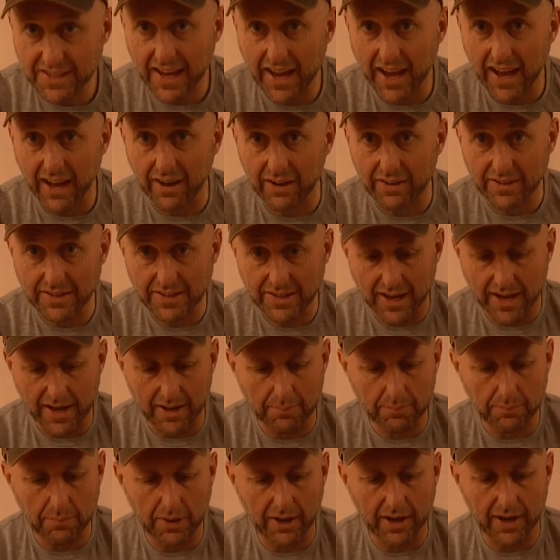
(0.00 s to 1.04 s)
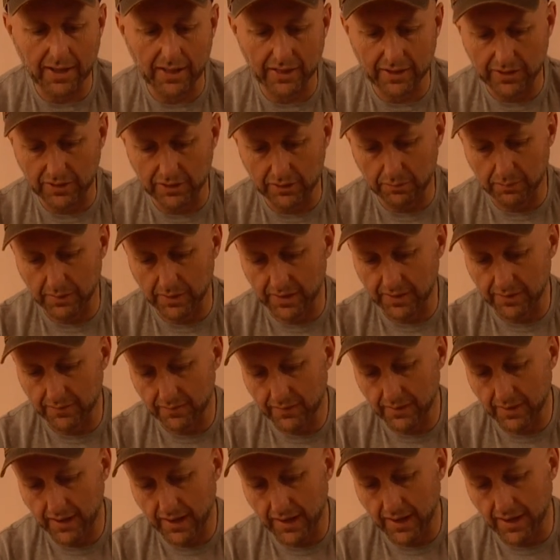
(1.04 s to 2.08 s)
out by a little bit.
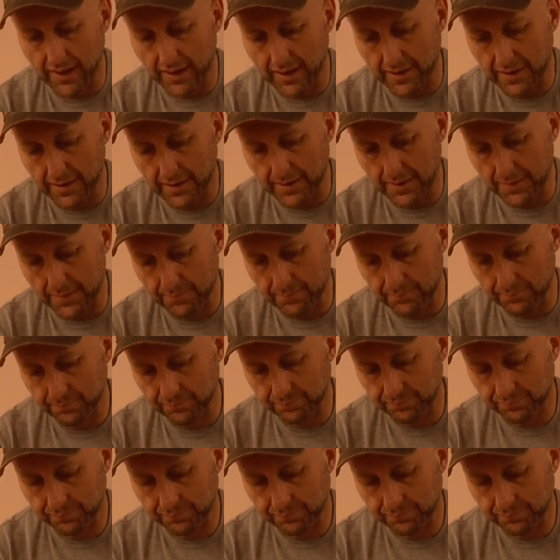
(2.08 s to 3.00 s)
Now